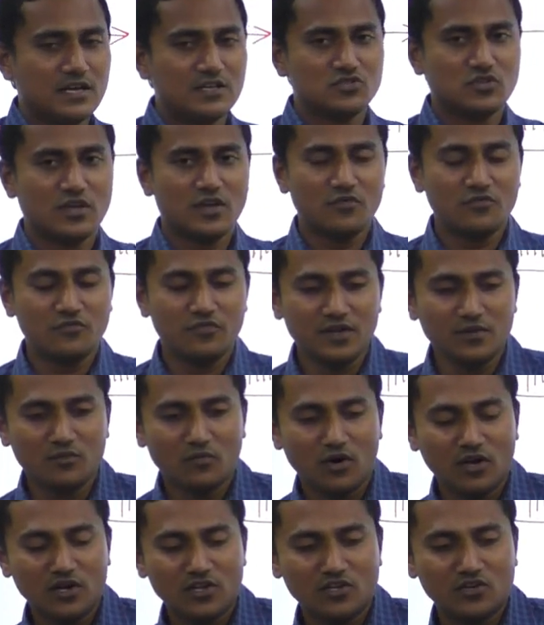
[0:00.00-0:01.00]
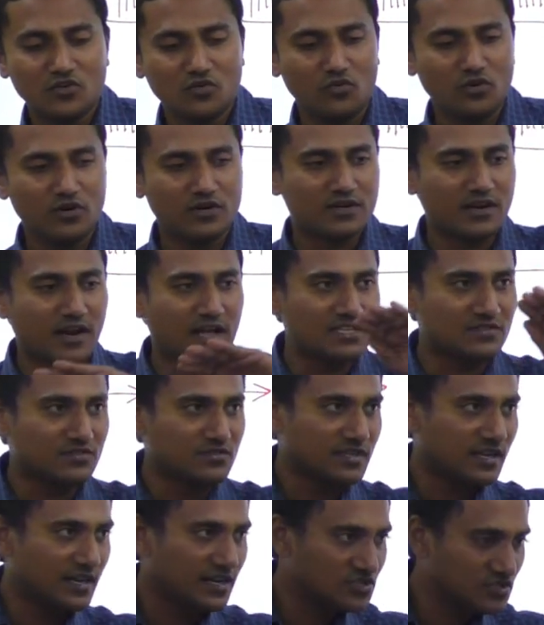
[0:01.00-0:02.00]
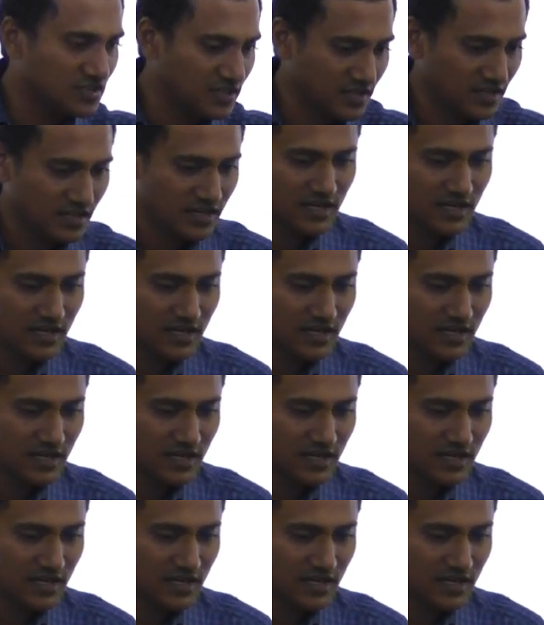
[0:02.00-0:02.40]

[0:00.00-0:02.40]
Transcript: So, every molecule transfers energy,